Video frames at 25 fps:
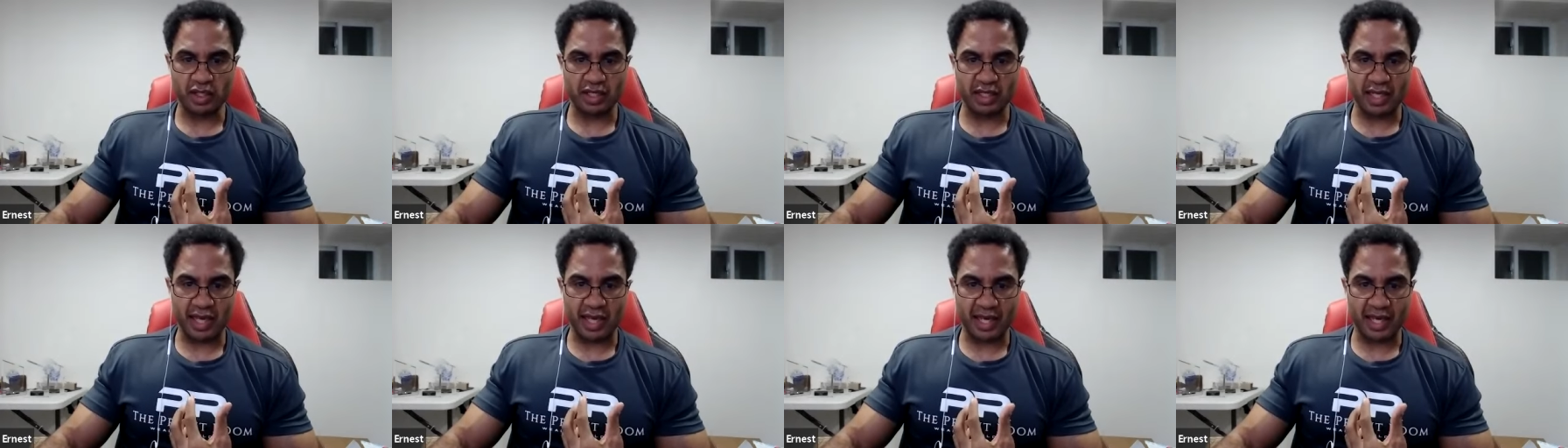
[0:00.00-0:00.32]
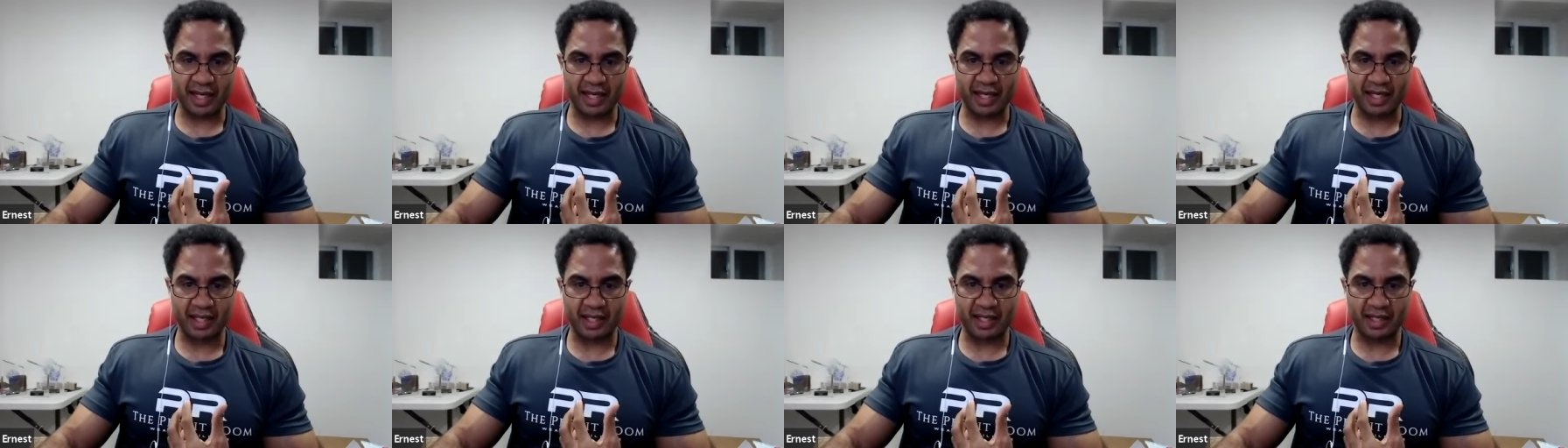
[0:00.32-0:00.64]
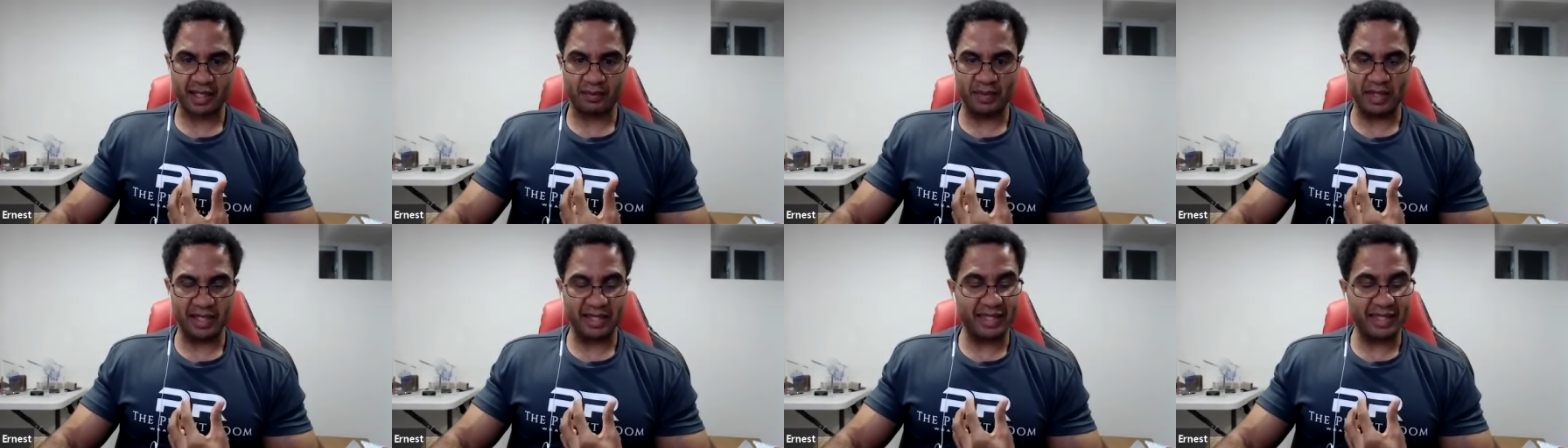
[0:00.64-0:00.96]
and I
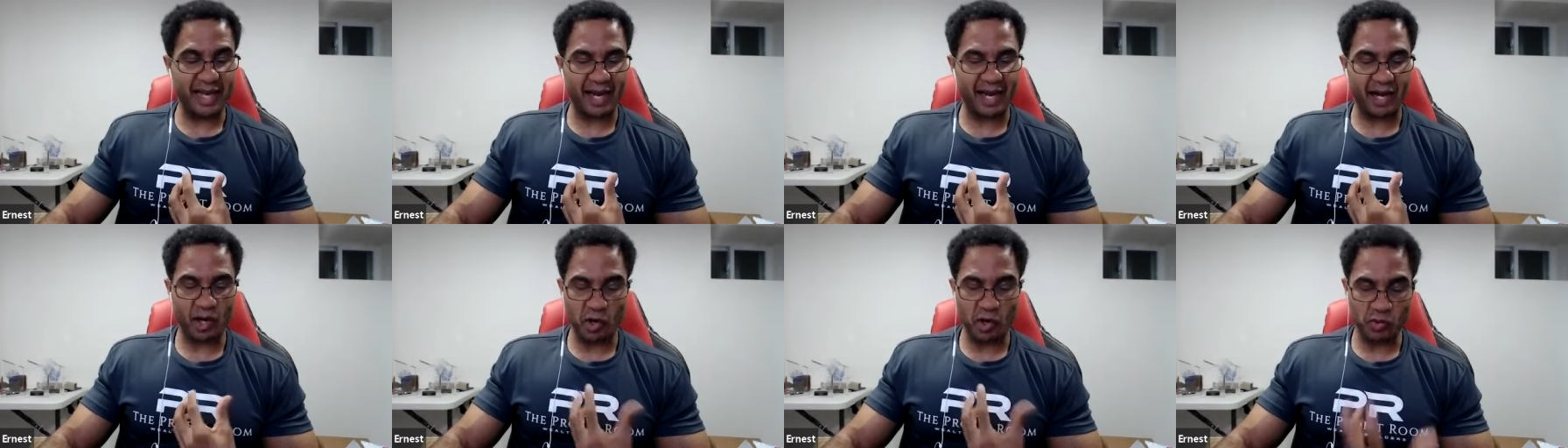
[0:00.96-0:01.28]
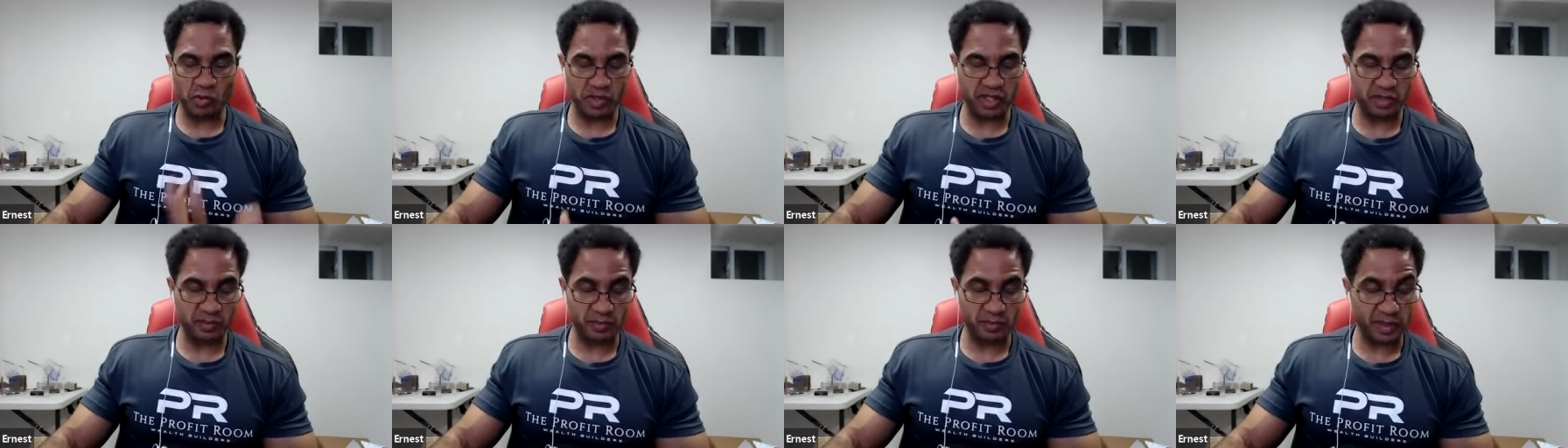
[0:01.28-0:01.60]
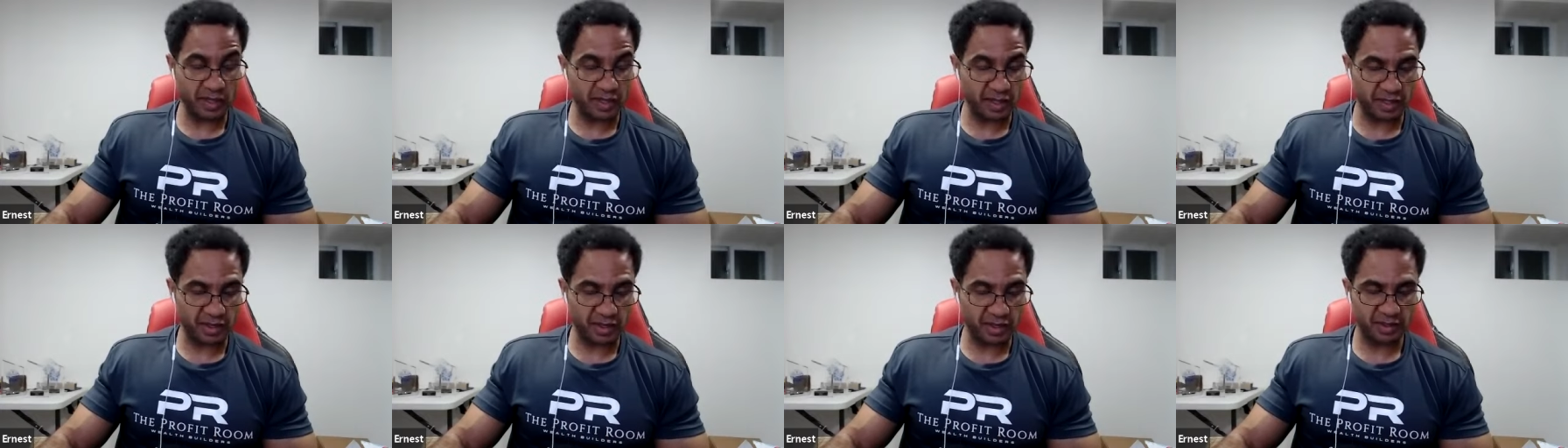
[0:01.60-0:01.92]
may not always
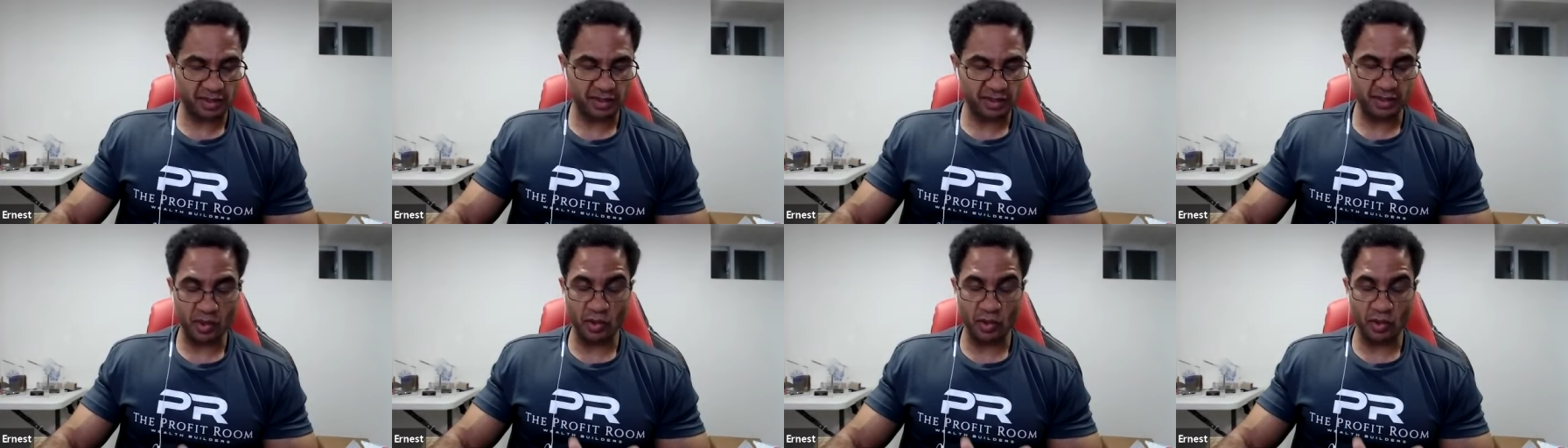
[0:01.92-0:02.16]
be here.